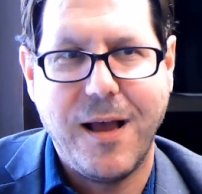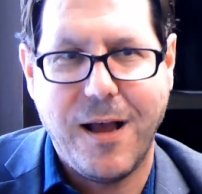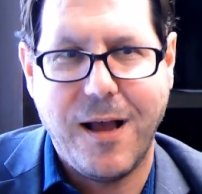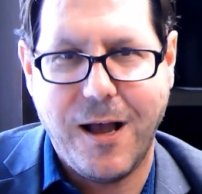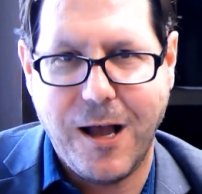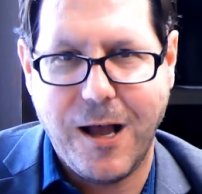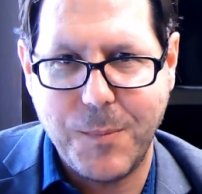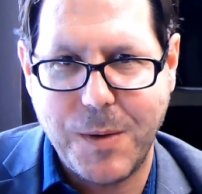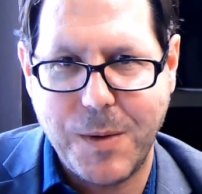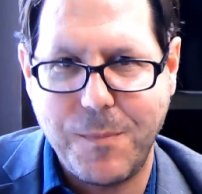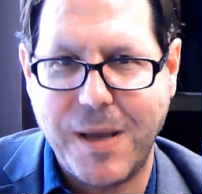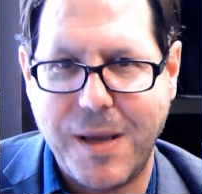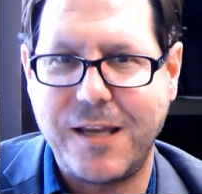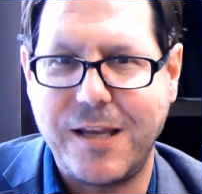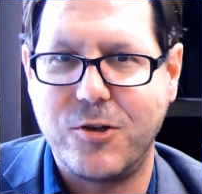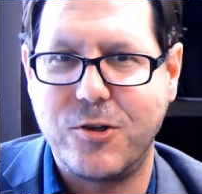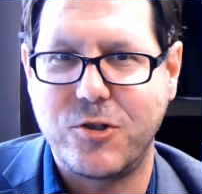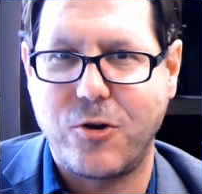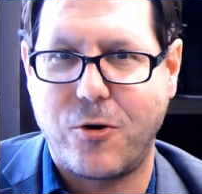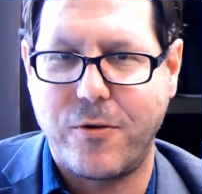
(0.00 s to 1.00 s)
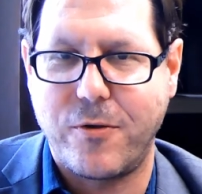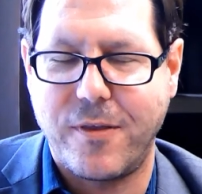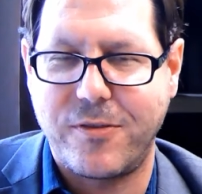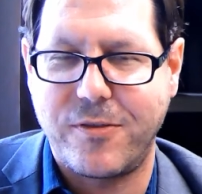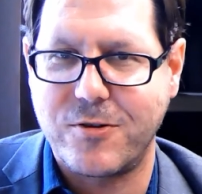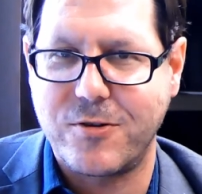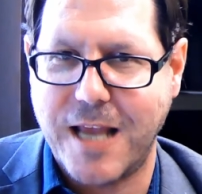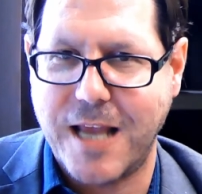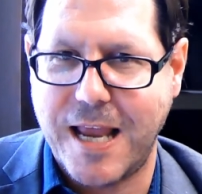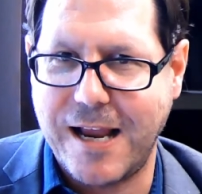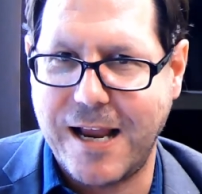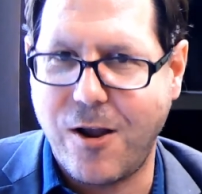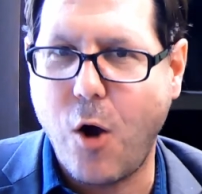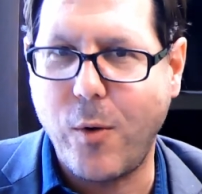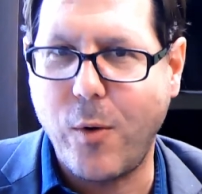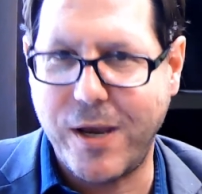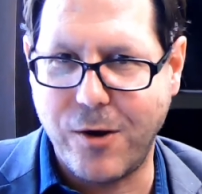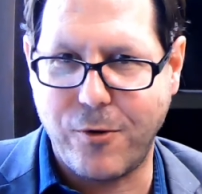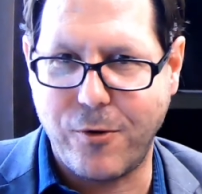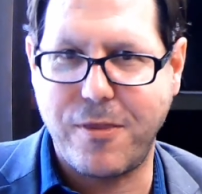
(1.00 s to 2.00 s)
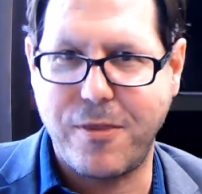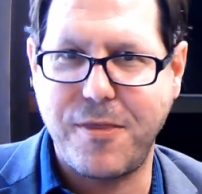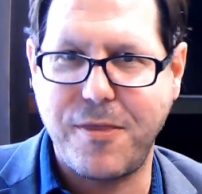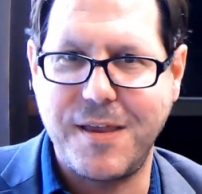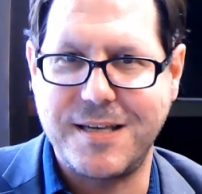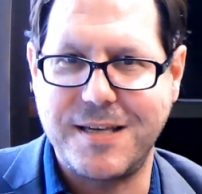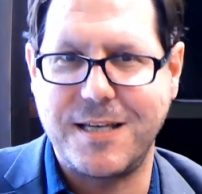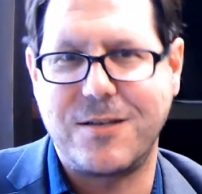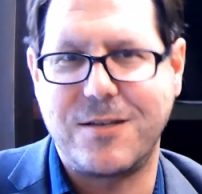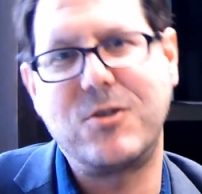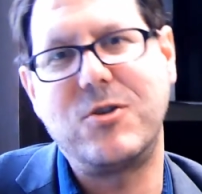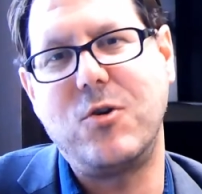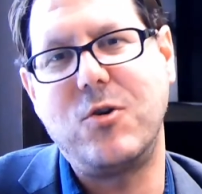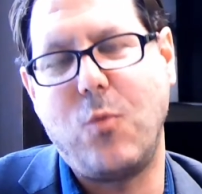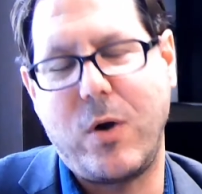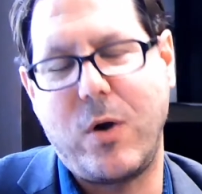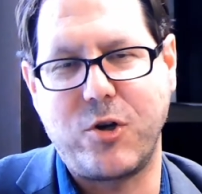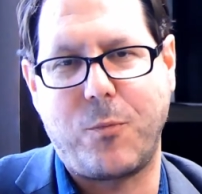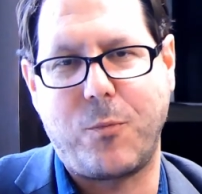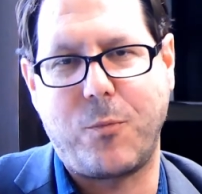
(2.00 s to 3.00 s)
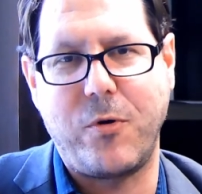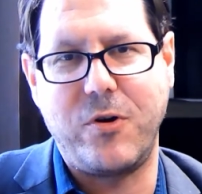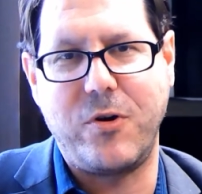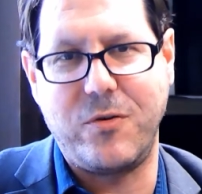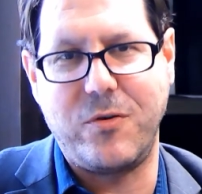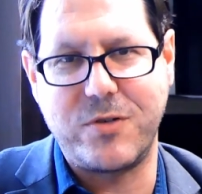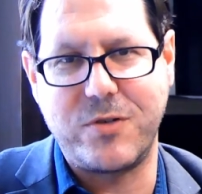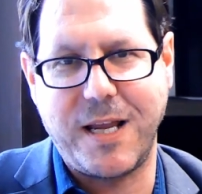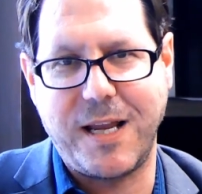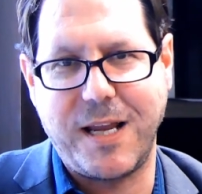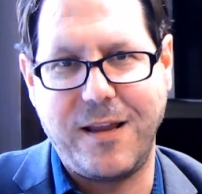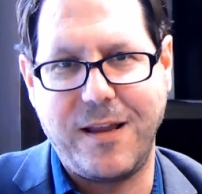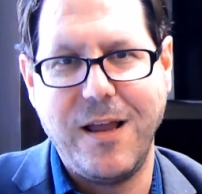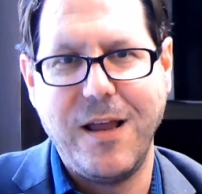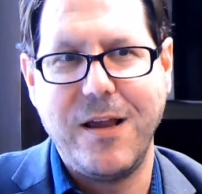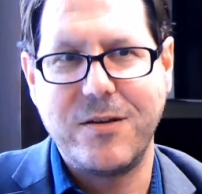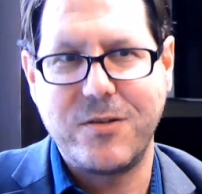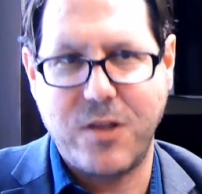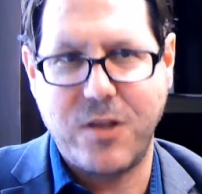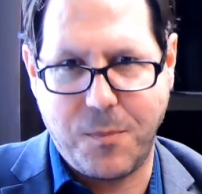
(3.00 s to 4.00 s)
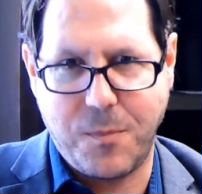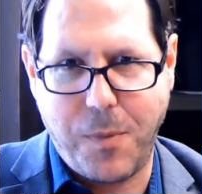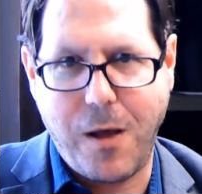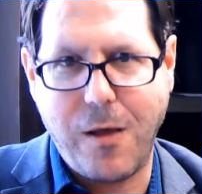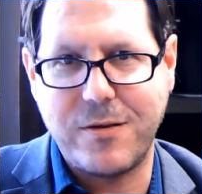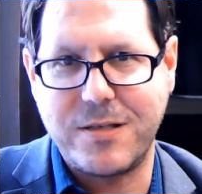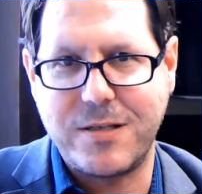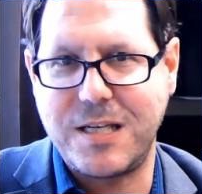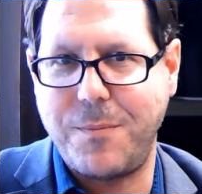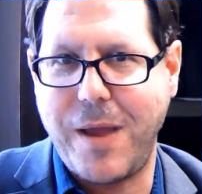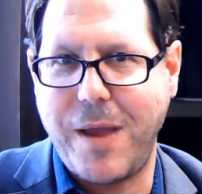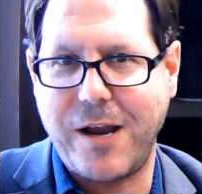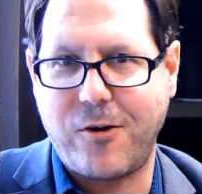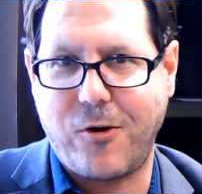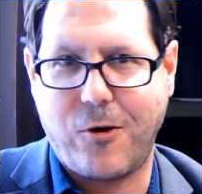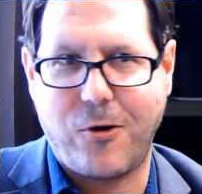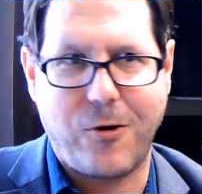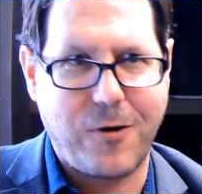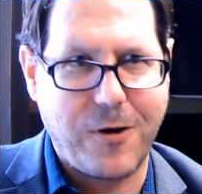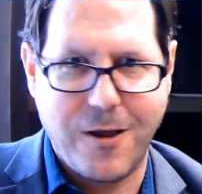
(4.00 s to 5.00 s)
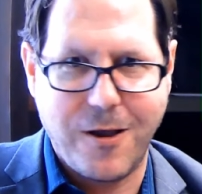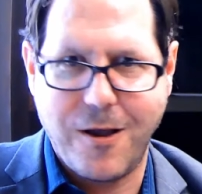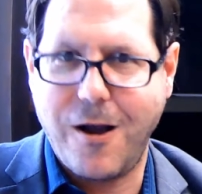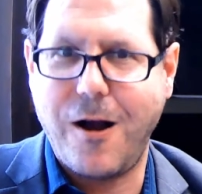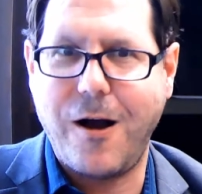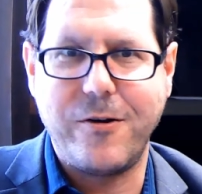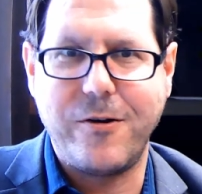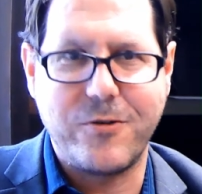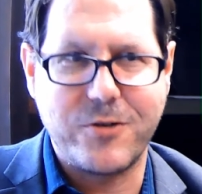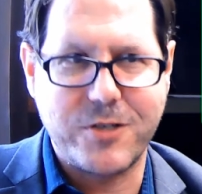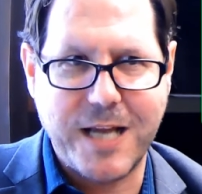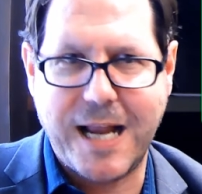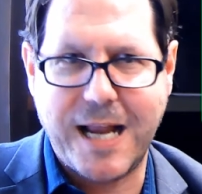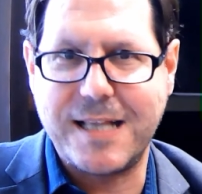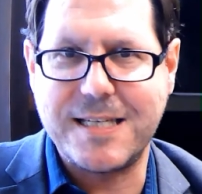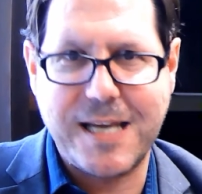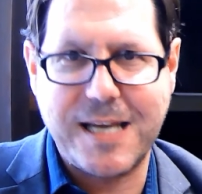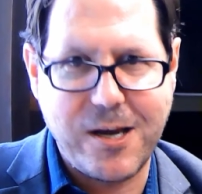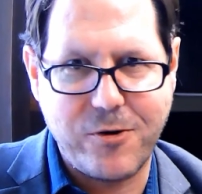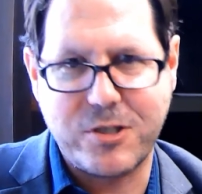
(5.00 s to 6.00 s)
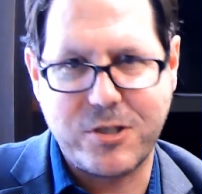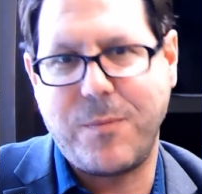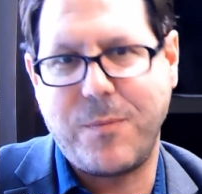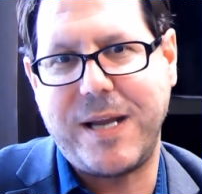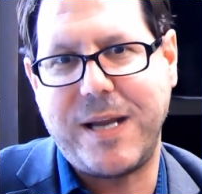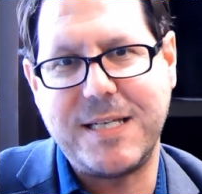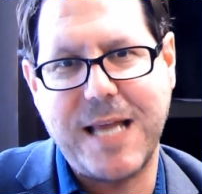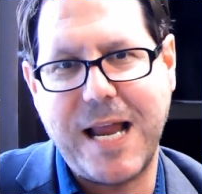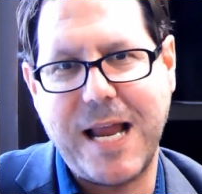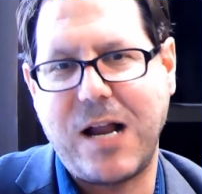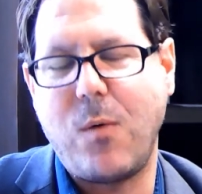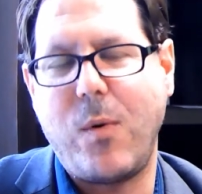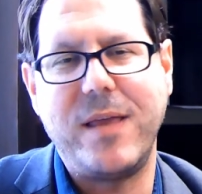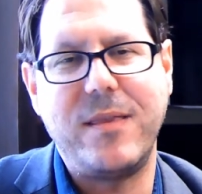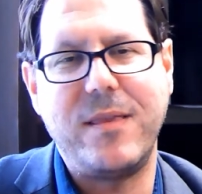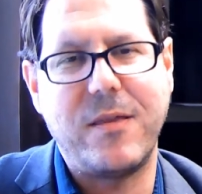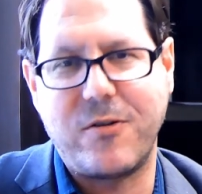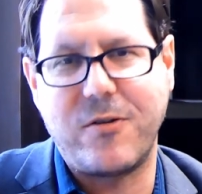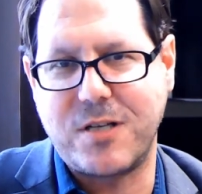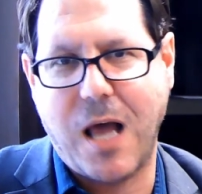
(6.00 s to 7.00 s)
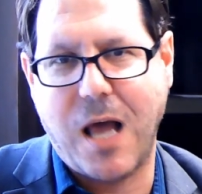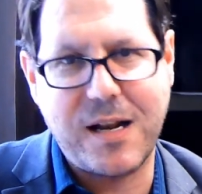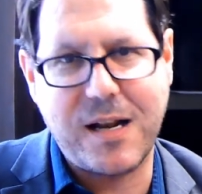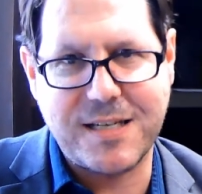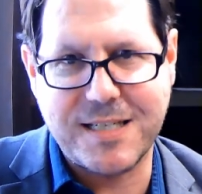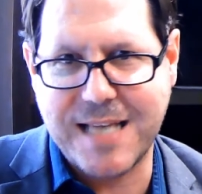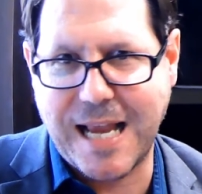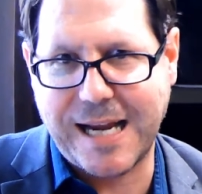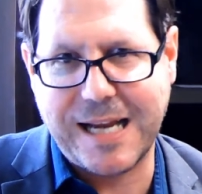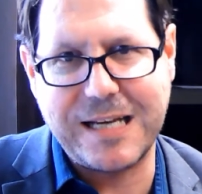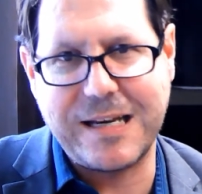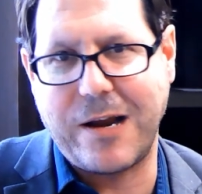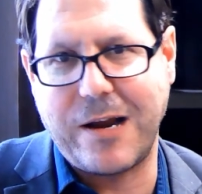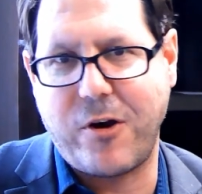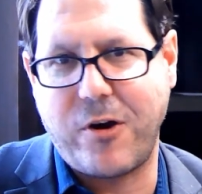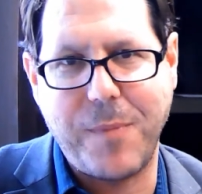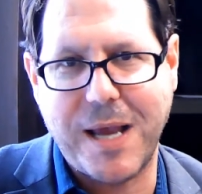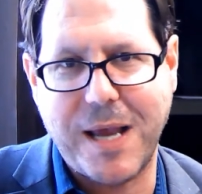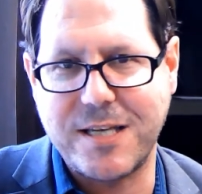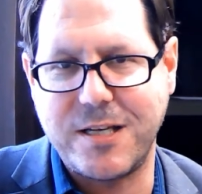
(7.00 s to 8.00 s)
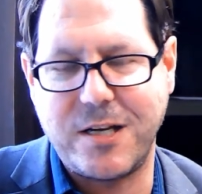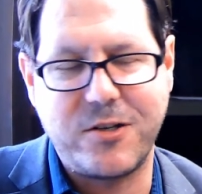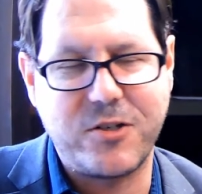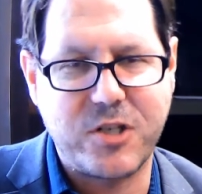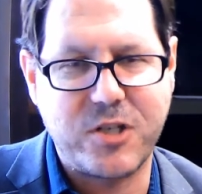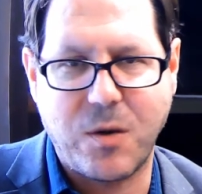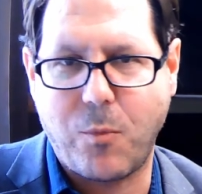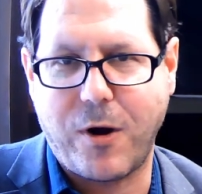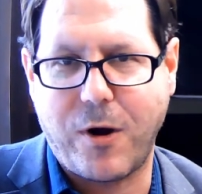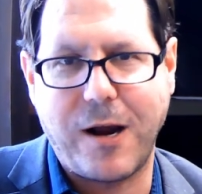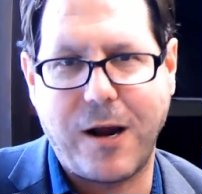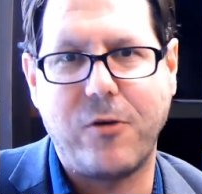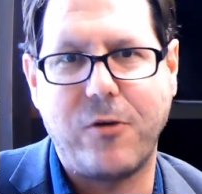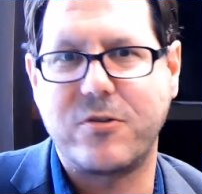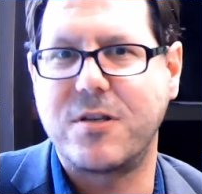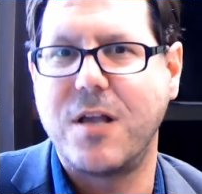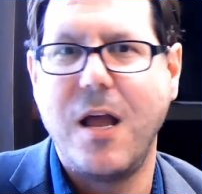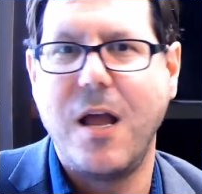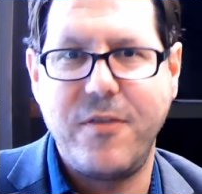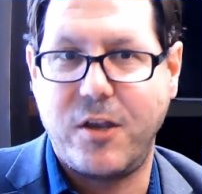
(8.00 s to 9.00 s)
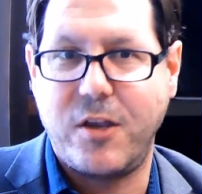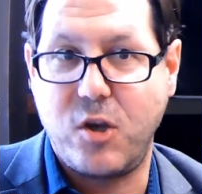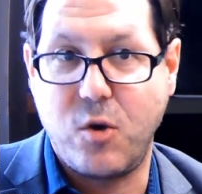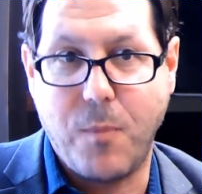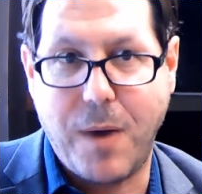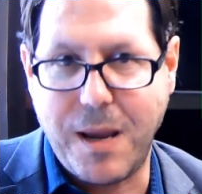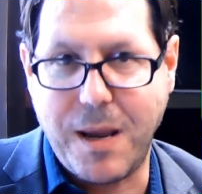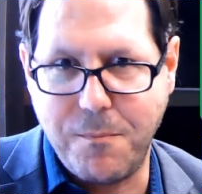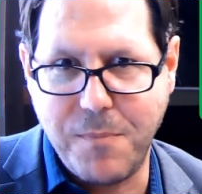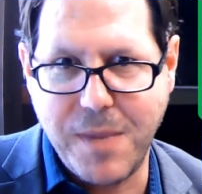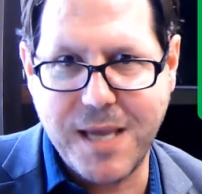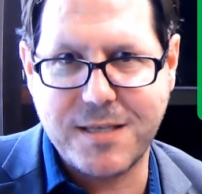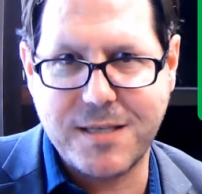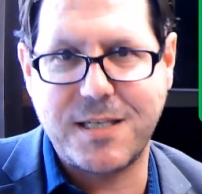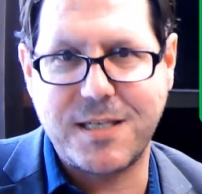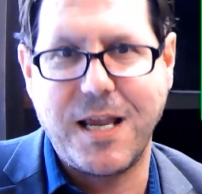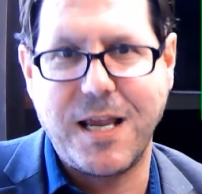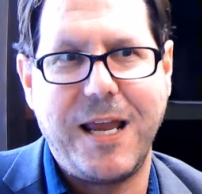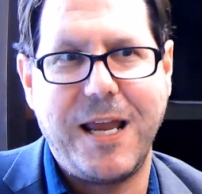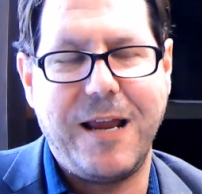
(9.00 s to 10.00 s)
and making sure that there's a coherent thesis to what you're producing so that a policymaker understands here's the main takeaway, that there's not a secondary message somewhere else that you might miss.